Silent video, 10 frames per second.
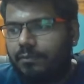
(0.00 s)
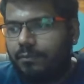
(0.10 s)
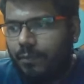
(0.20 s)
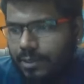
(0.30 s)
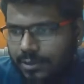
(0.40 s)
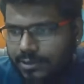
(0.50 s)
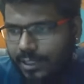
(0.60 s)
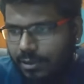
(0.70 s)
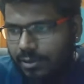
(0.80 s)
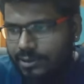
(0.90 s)
whether
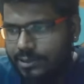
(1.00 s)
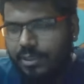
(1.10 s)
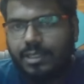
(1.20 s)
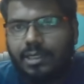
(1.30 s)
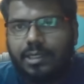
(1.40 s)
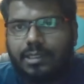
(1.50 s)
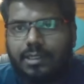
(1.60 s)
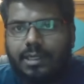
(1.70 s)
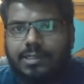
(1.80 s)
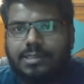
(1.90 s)
secularism in India
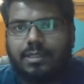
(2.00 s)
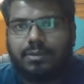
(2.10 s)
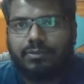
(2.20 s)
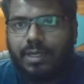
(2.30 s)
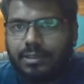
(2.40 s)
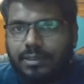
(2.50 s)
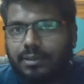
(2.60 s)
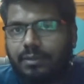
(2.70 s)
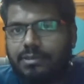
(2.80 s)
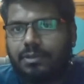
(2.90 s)
is under threat.
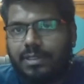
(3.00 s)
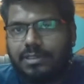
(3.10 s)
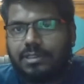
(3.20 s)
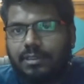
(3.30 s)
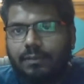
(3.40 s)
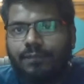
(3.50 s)
That was the question.